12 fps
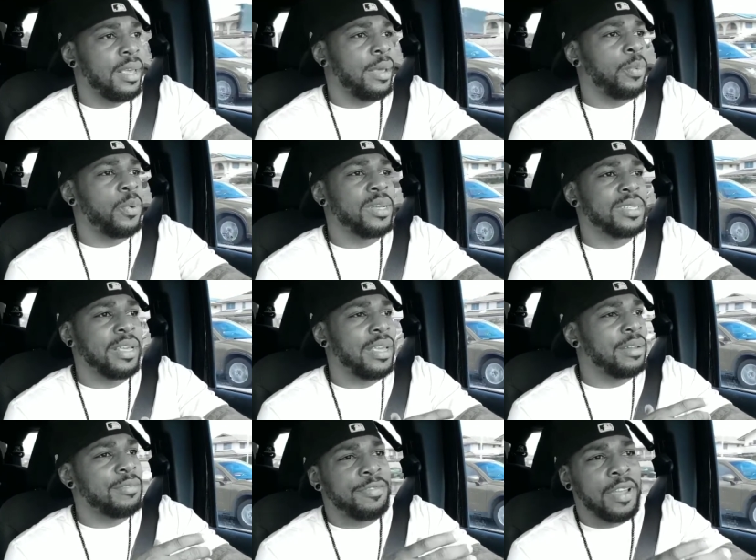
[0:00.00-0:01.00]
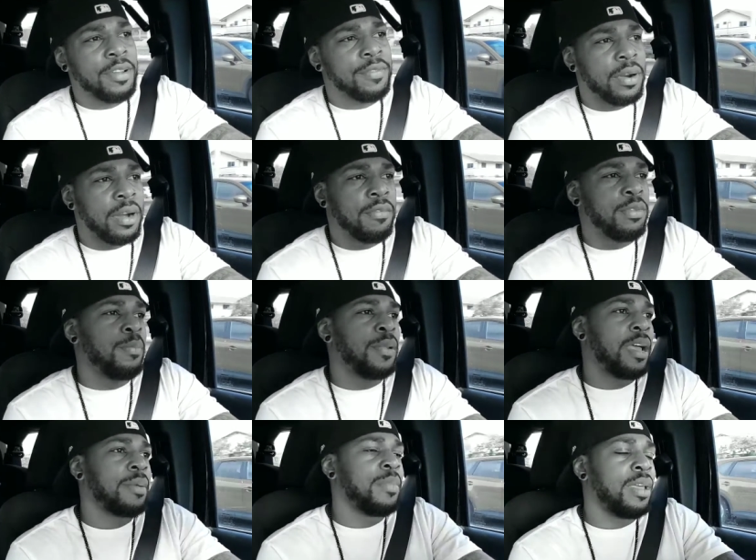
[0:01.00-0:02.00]
it wasn't in favor of the
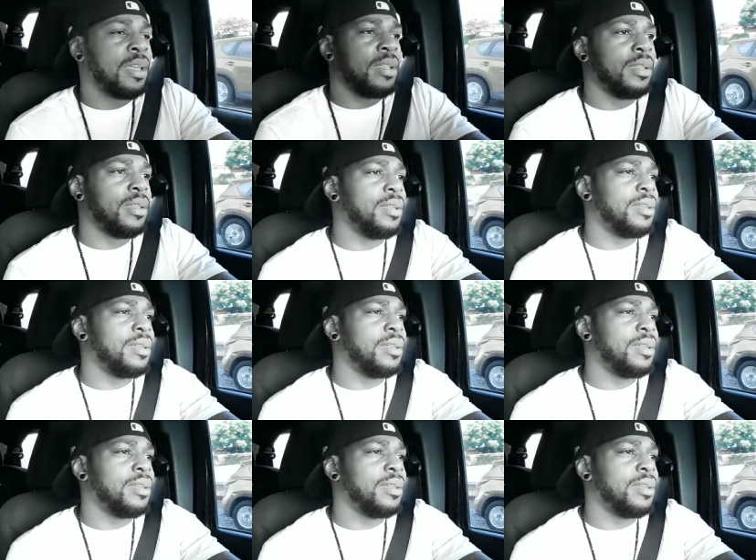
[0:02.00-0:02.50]
black man.